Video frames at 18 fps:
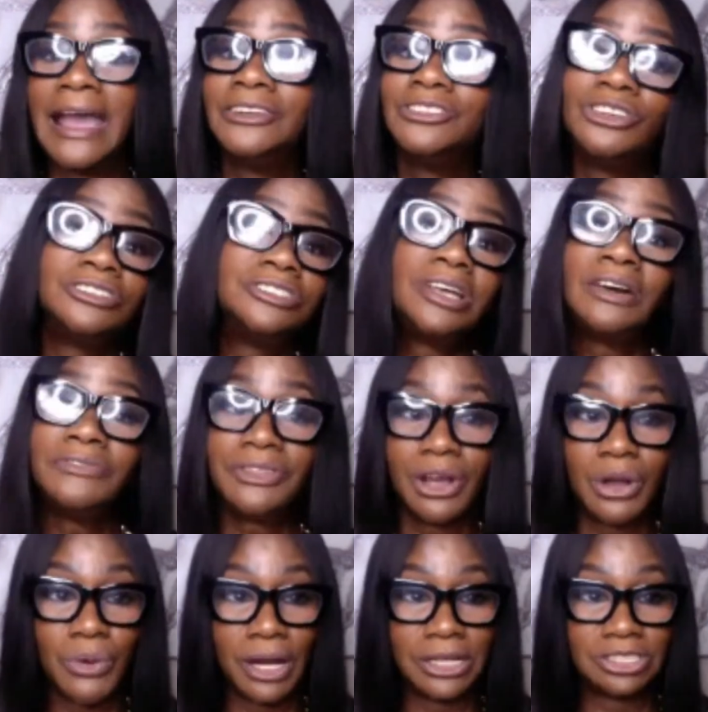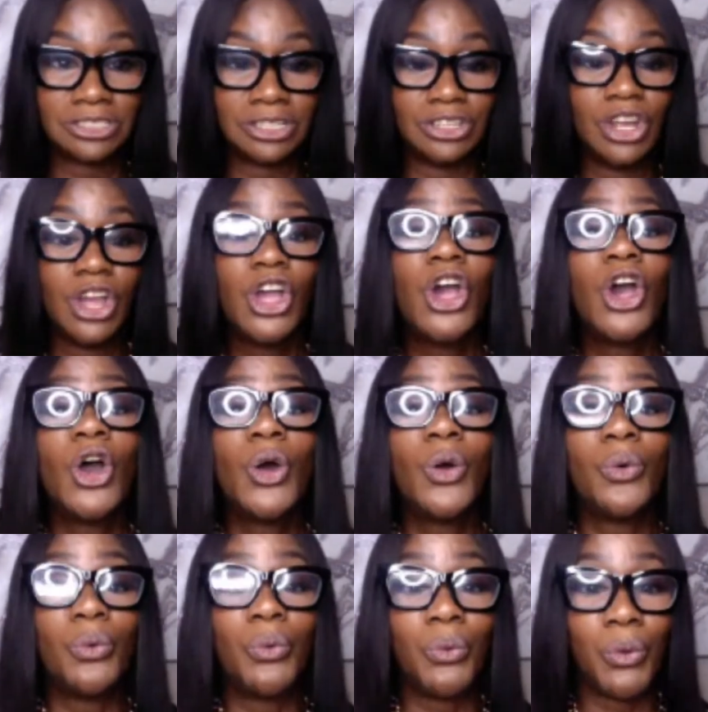yourself the question,
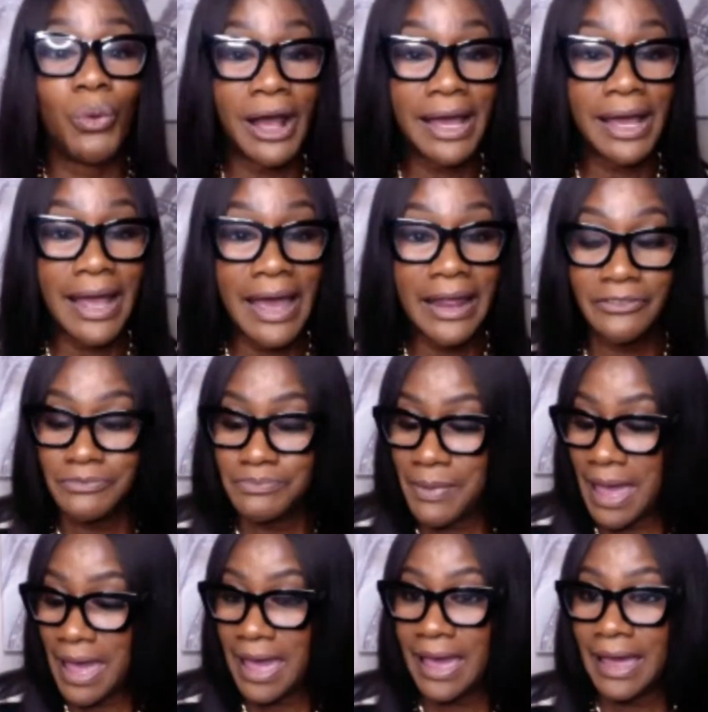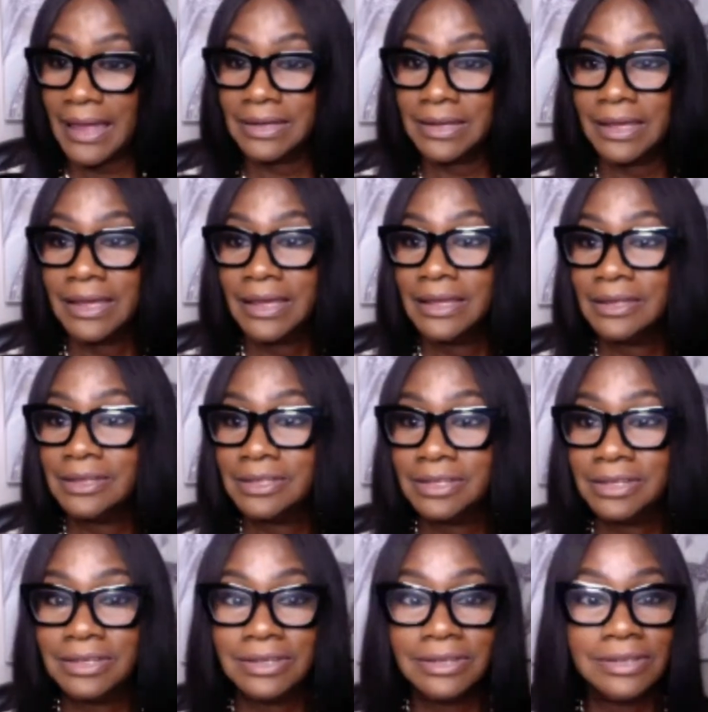what kind of man
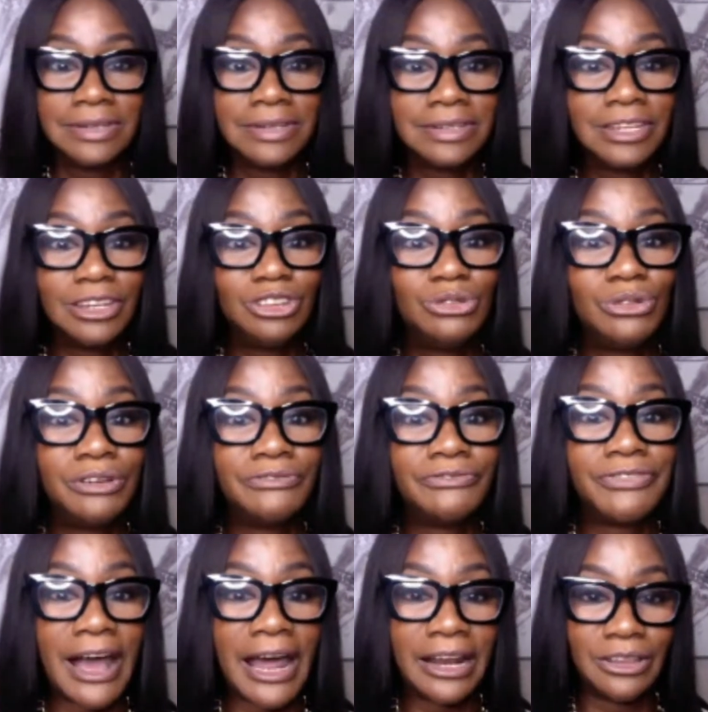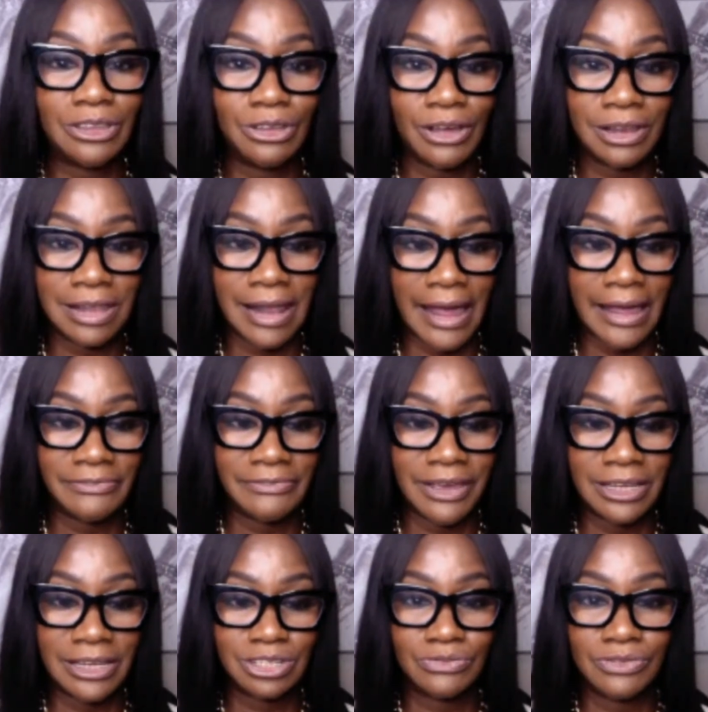did you invite in your life
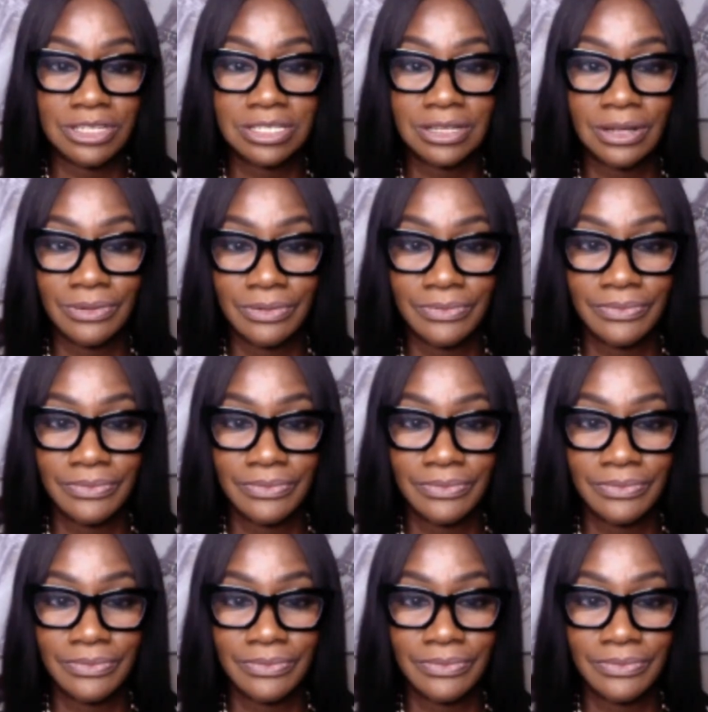as a result?